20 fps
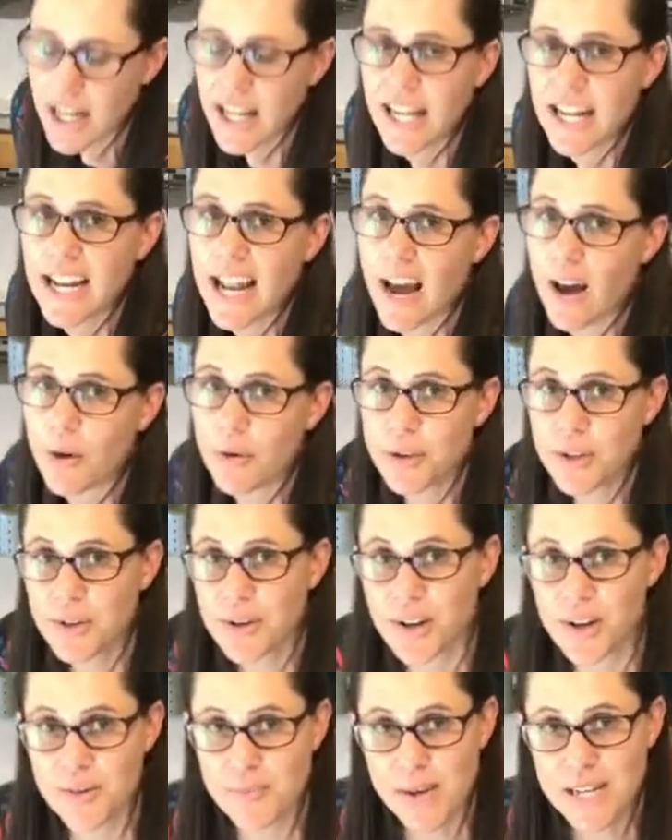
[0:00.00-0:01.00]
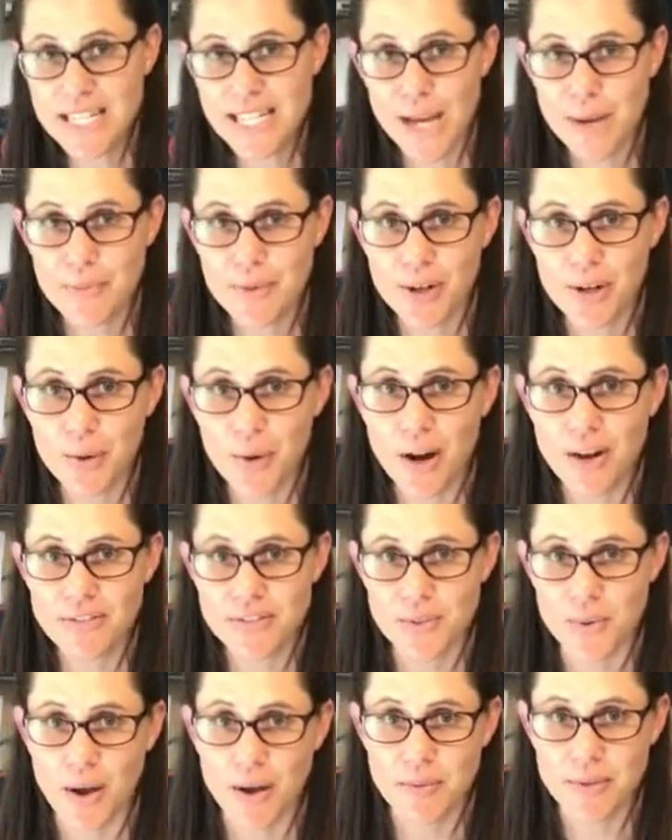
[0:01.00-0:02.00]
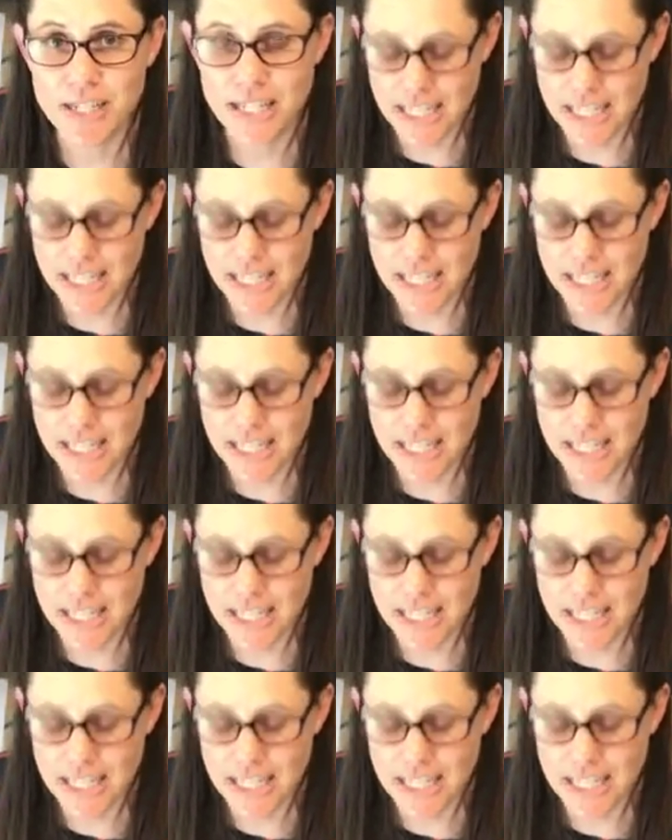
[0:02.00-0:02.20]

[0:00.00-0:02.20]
Now, you heard my timer go off, so I'm gonna